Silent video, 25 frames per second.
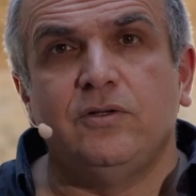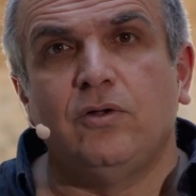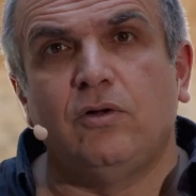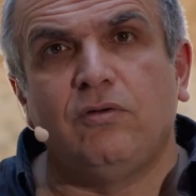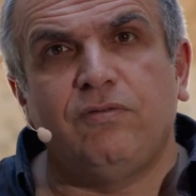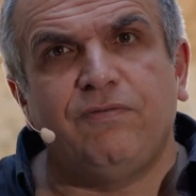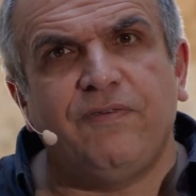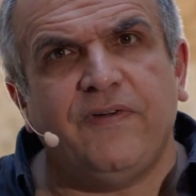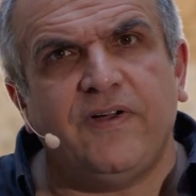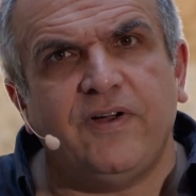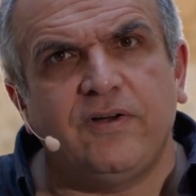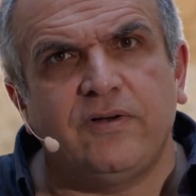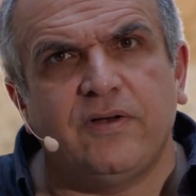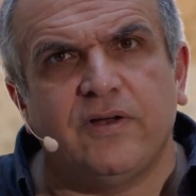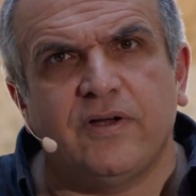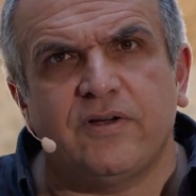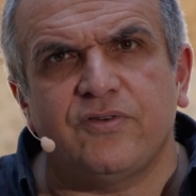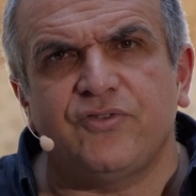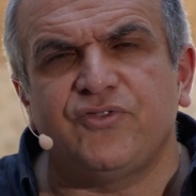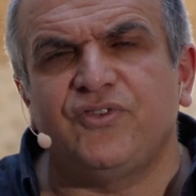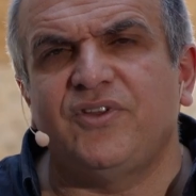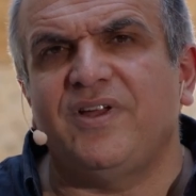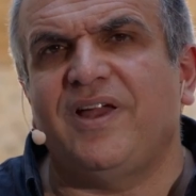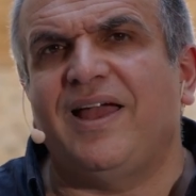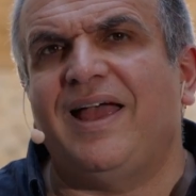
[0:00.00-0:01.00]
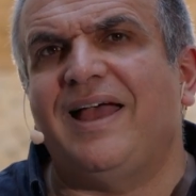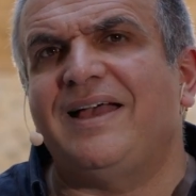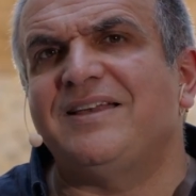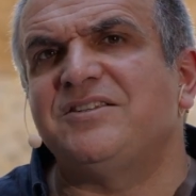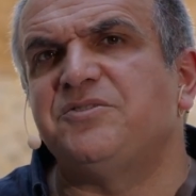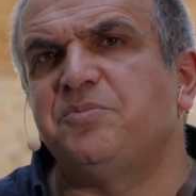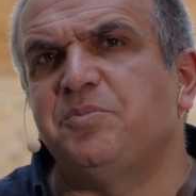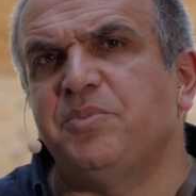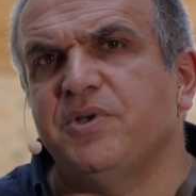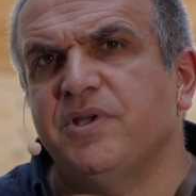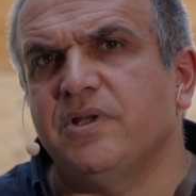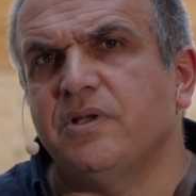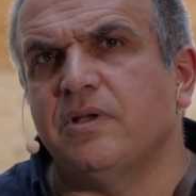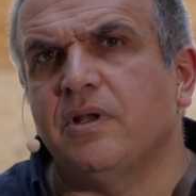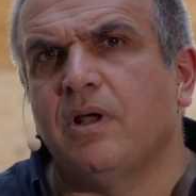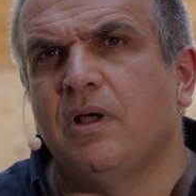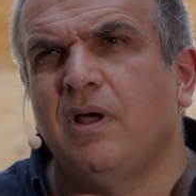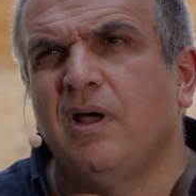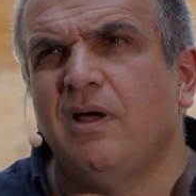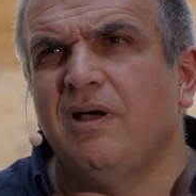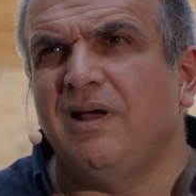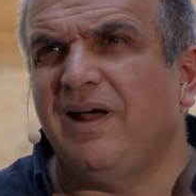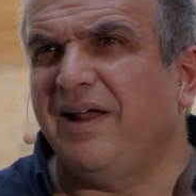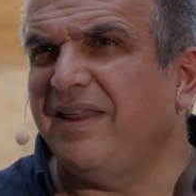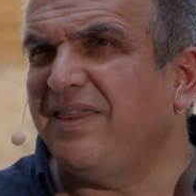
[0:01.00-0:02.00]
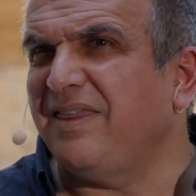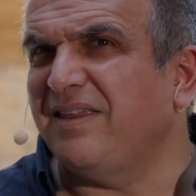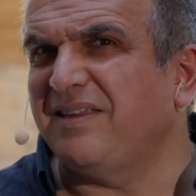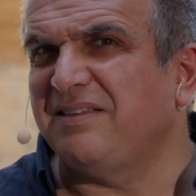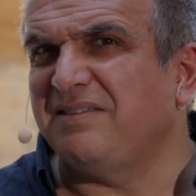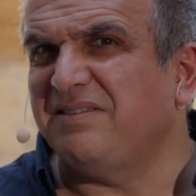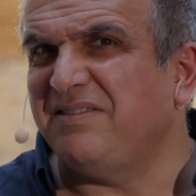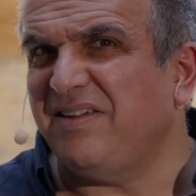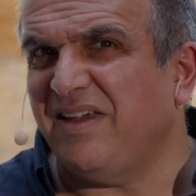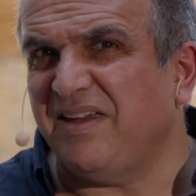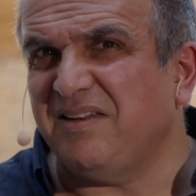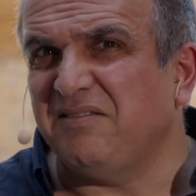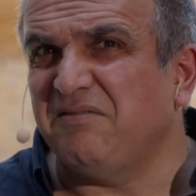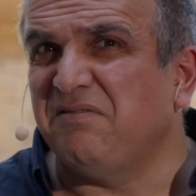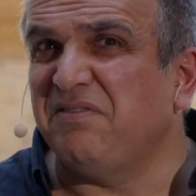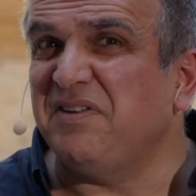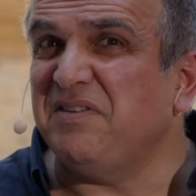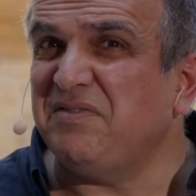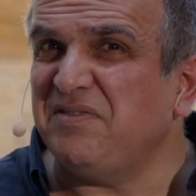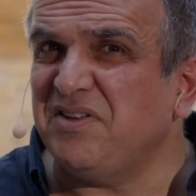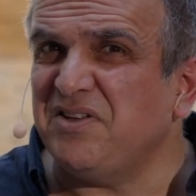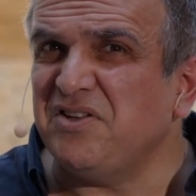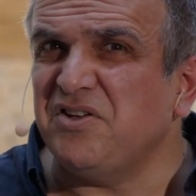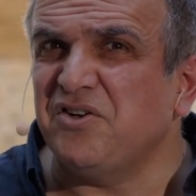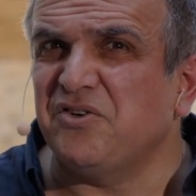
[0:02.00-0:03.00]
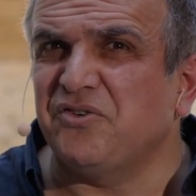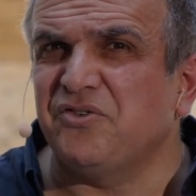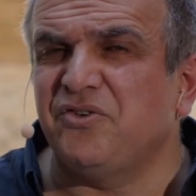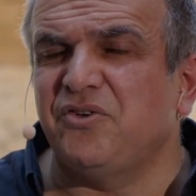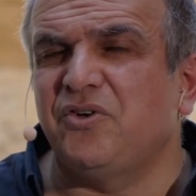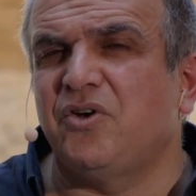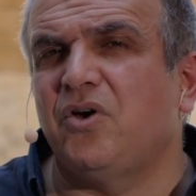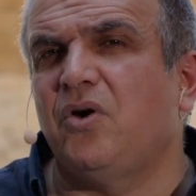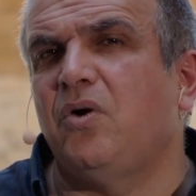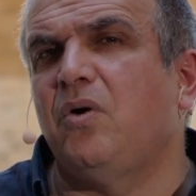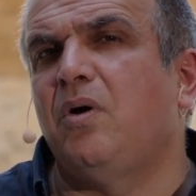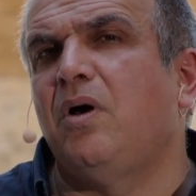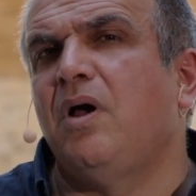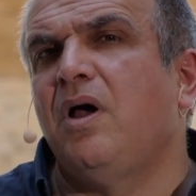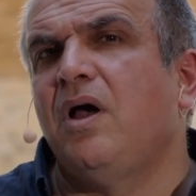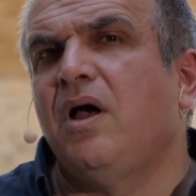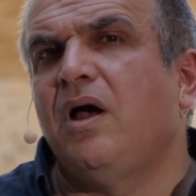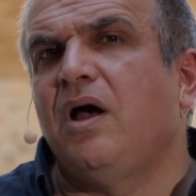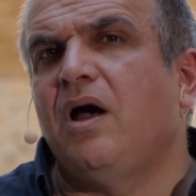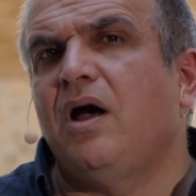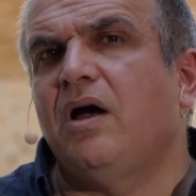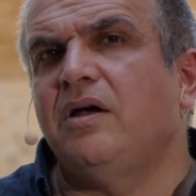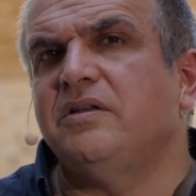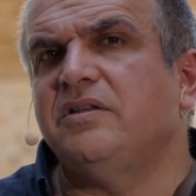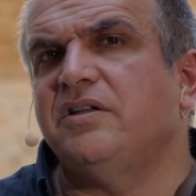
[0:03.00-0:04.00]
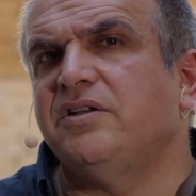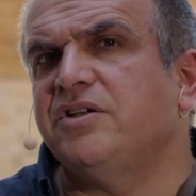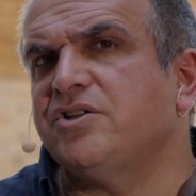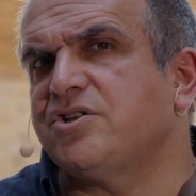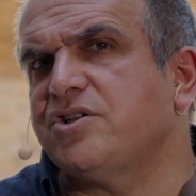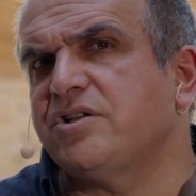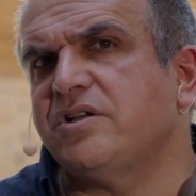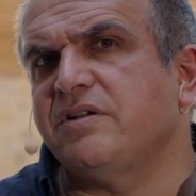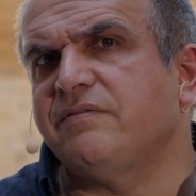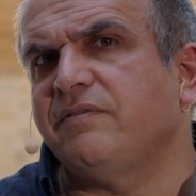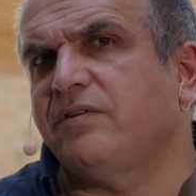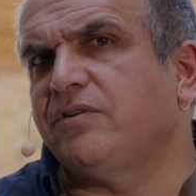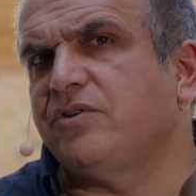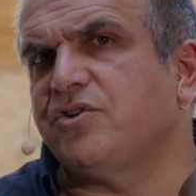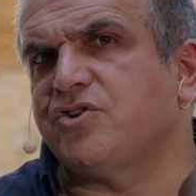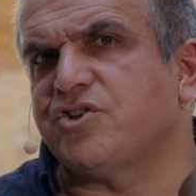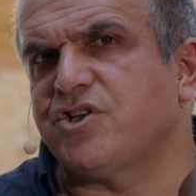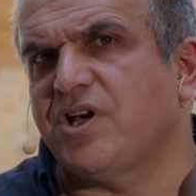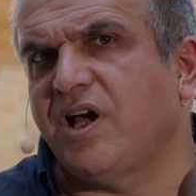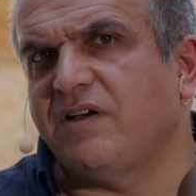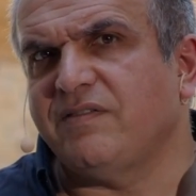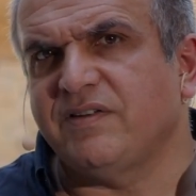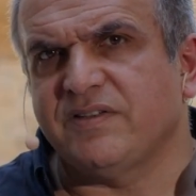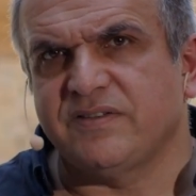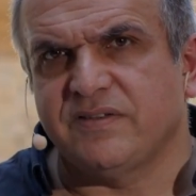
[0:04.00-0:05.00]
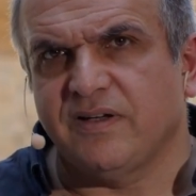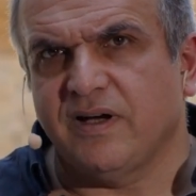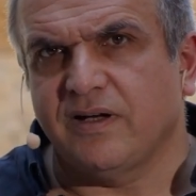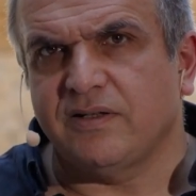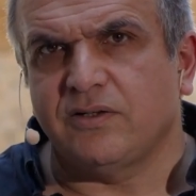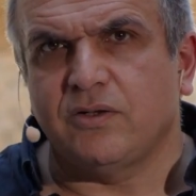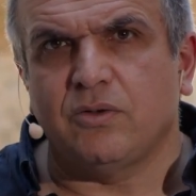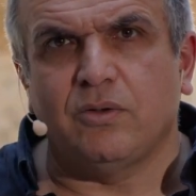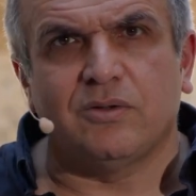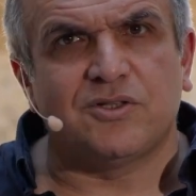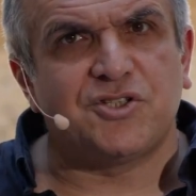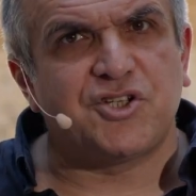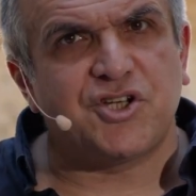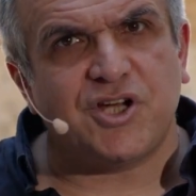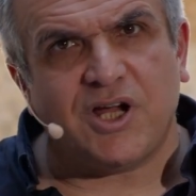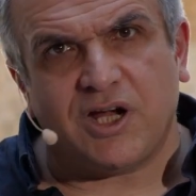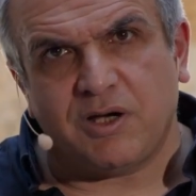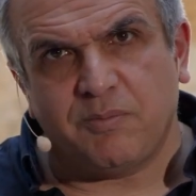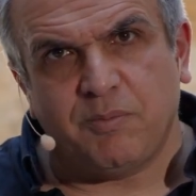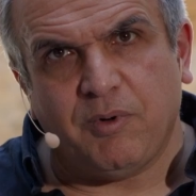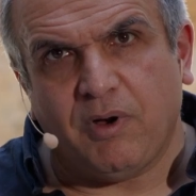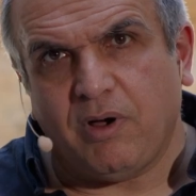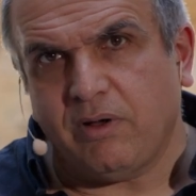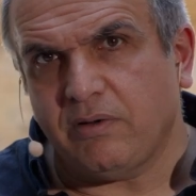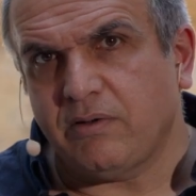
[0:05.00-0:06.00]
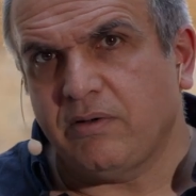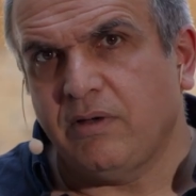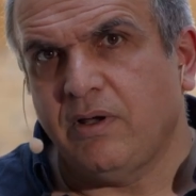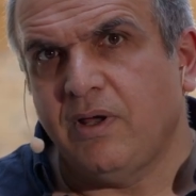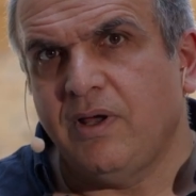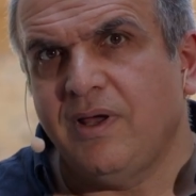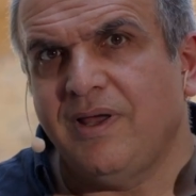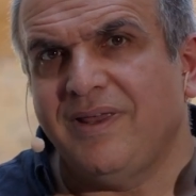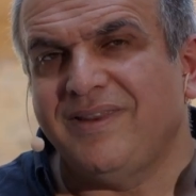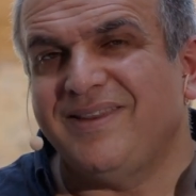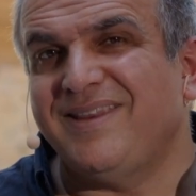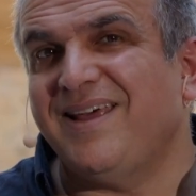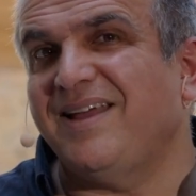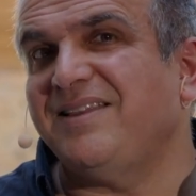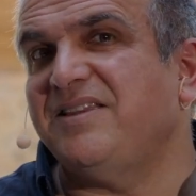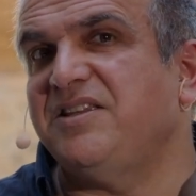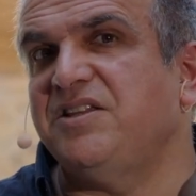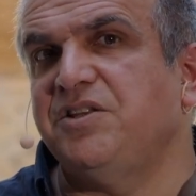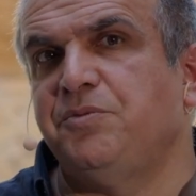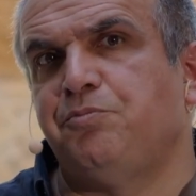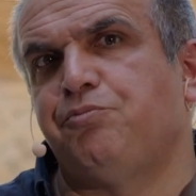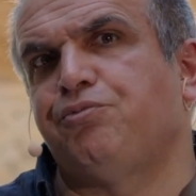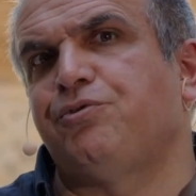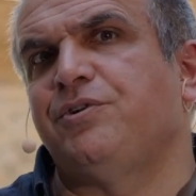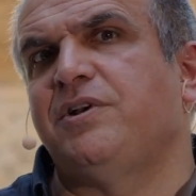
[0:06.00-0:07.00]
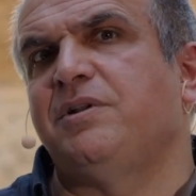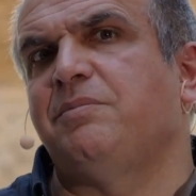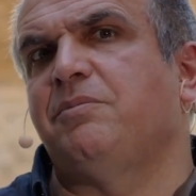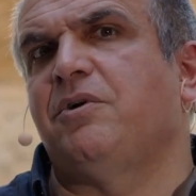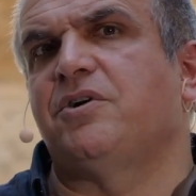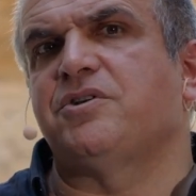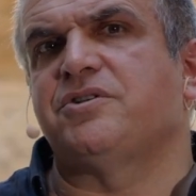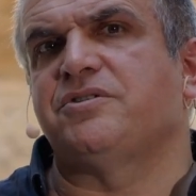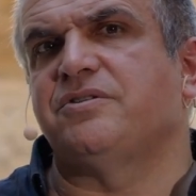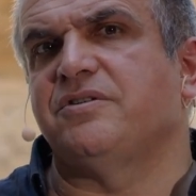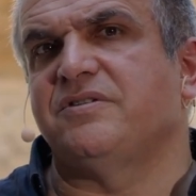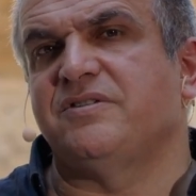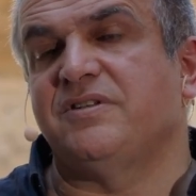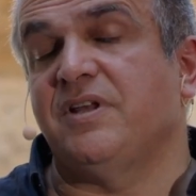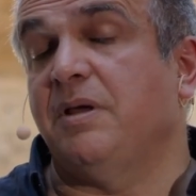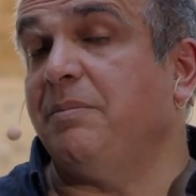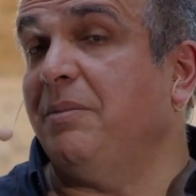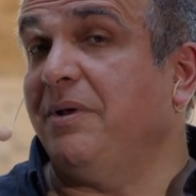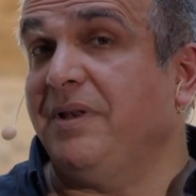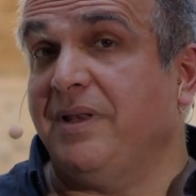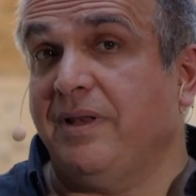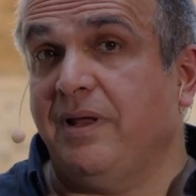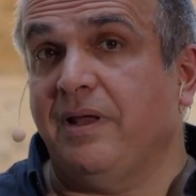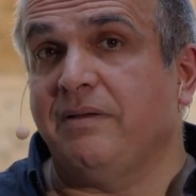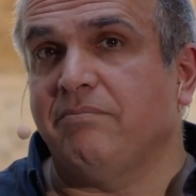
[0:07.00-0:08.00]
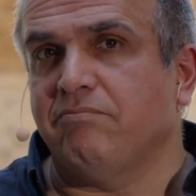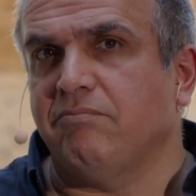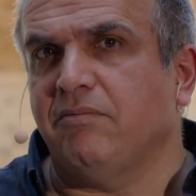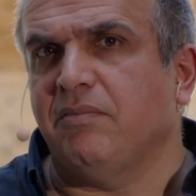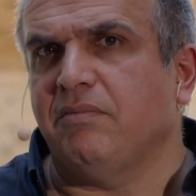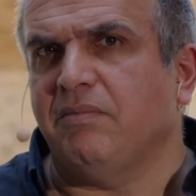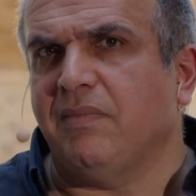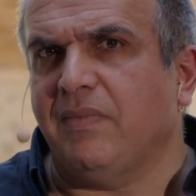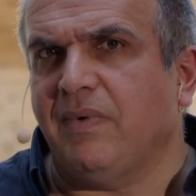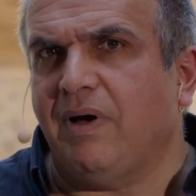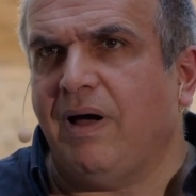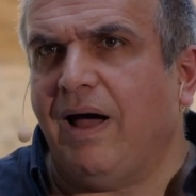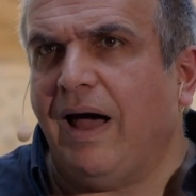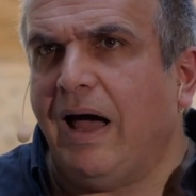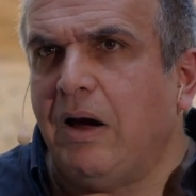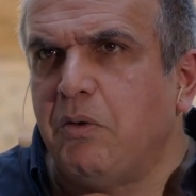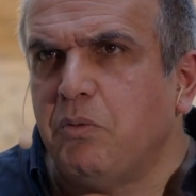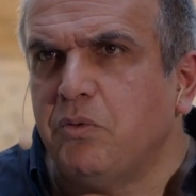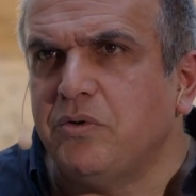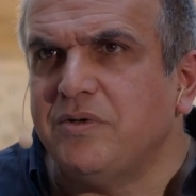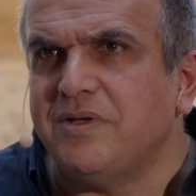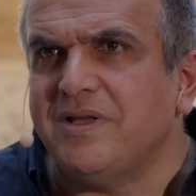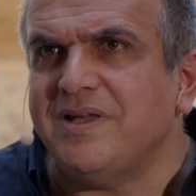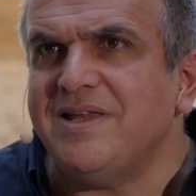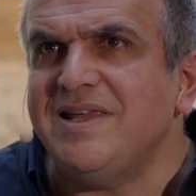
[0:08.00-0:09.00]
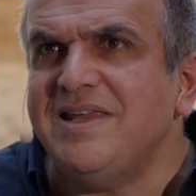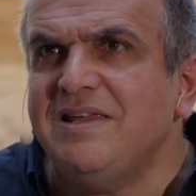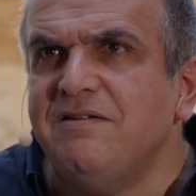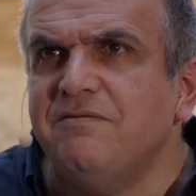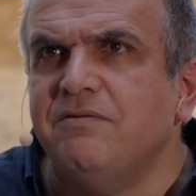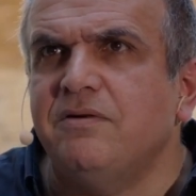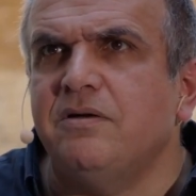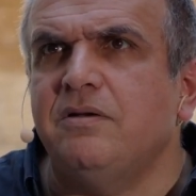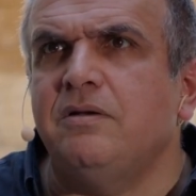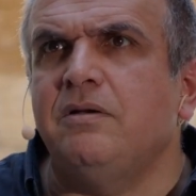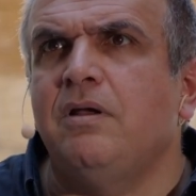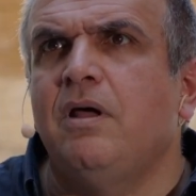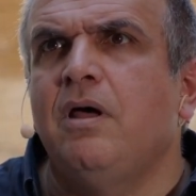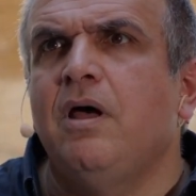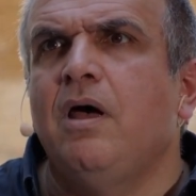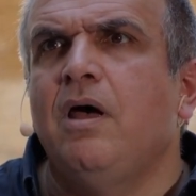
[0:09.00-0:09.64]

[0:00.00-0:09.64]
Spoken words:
all fairness, there has been, I think 10, 15 years ago, an initiative on the Java side called Jackpot that did pretty much the same. And I would even,